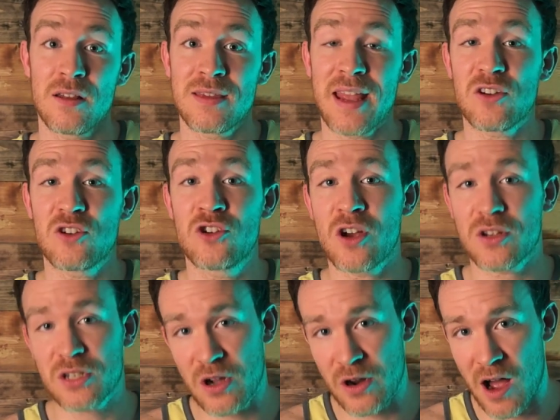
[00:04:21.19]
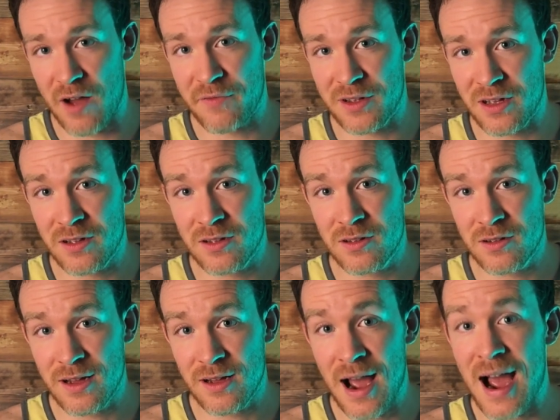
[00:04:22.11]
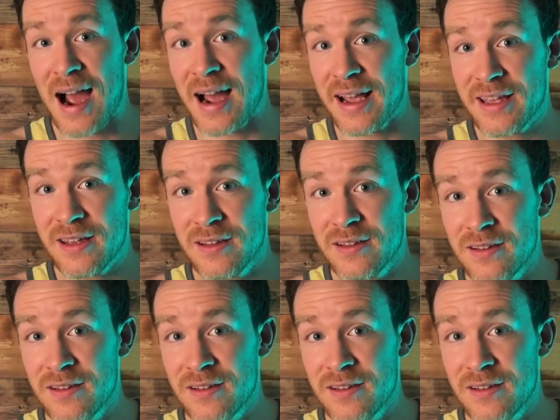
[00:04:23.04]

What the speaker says: they just got off a high,